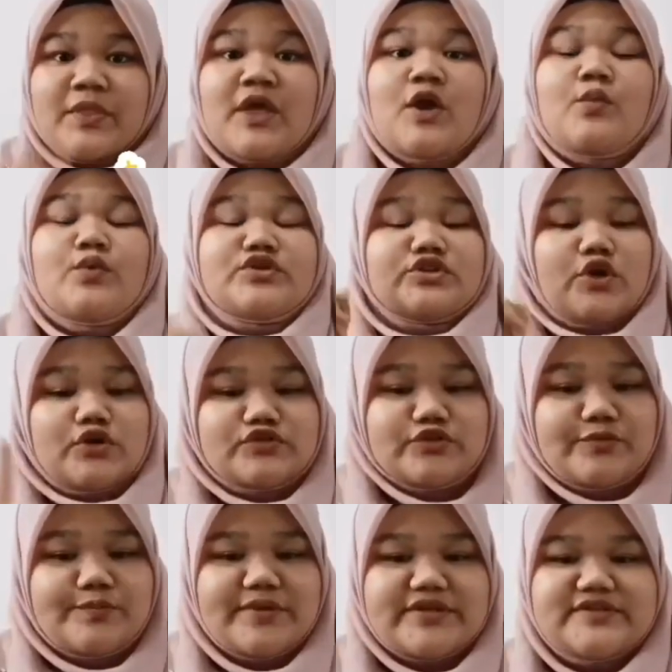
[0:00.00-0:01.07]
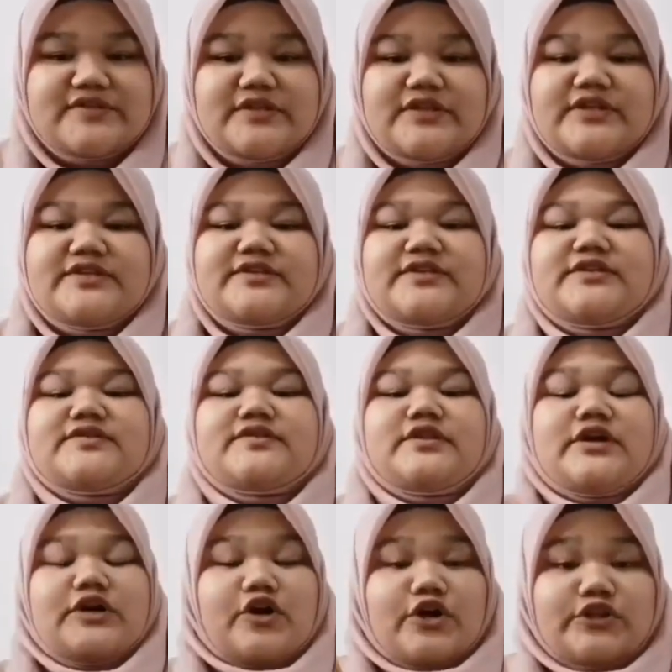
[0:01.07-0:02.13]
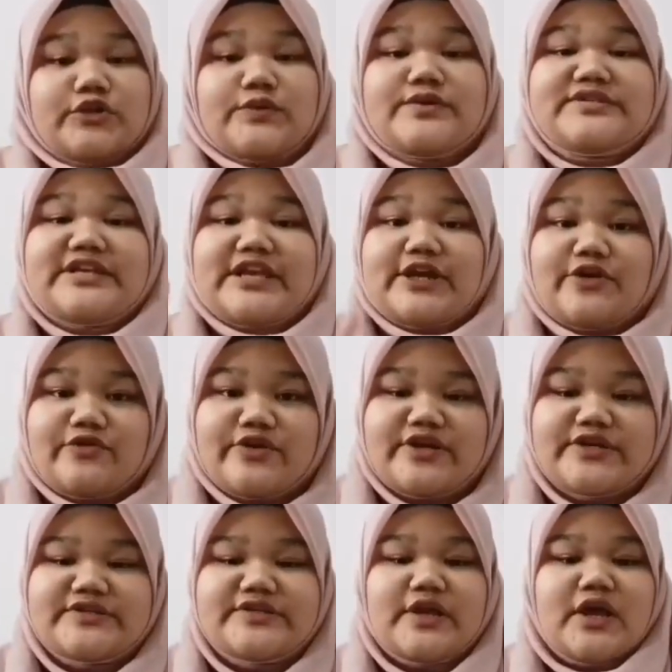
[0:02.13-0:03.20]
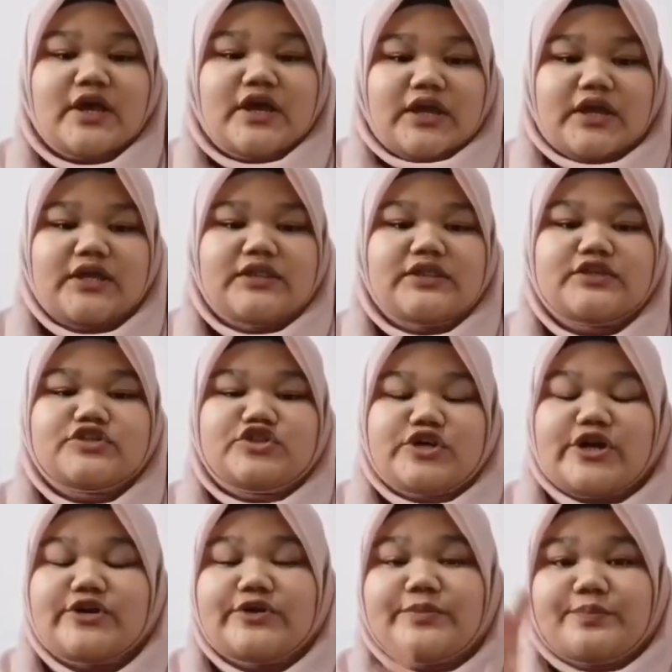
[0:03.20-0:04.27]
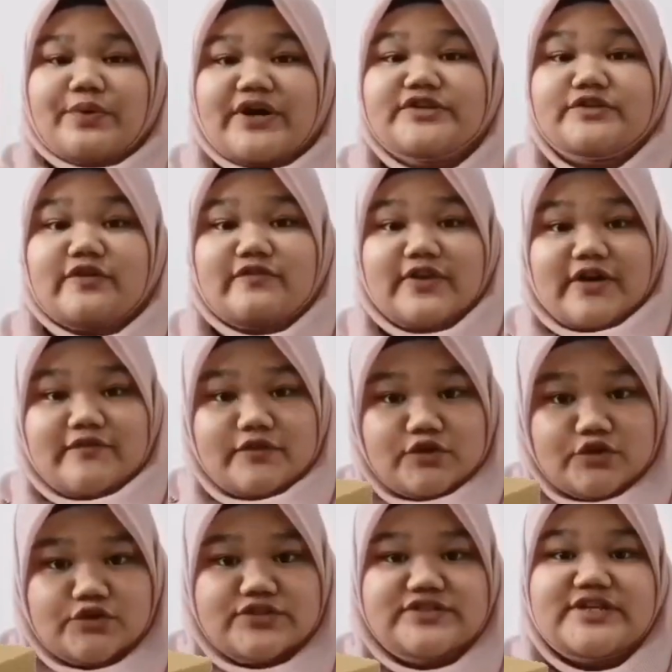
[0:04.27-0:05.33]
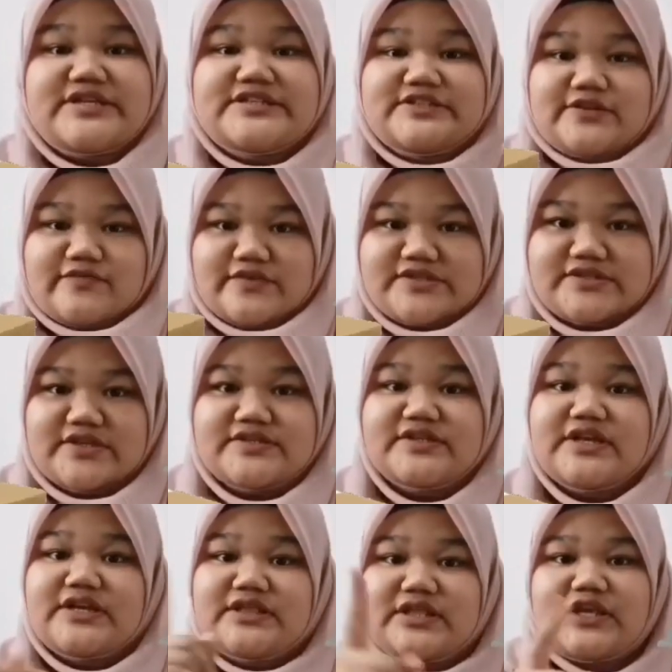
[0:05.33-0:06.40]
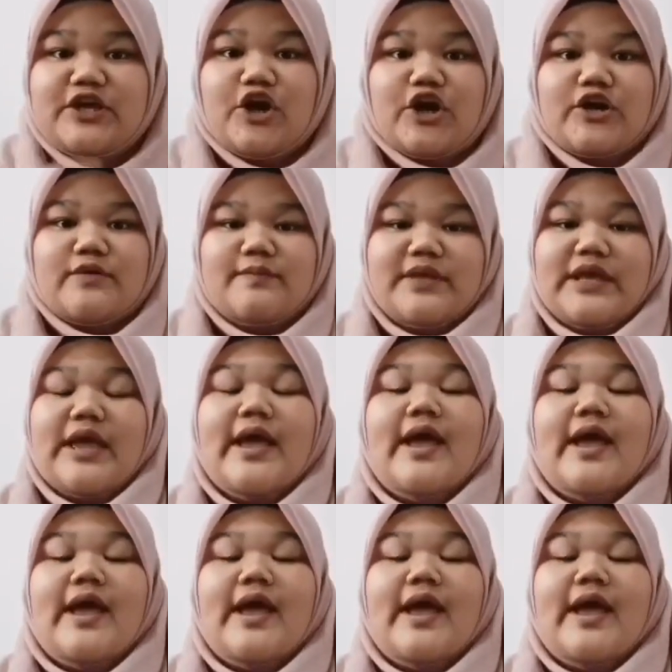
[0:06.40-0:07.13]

which also means it is the continuous increase in the general price of level goods and services in the economy.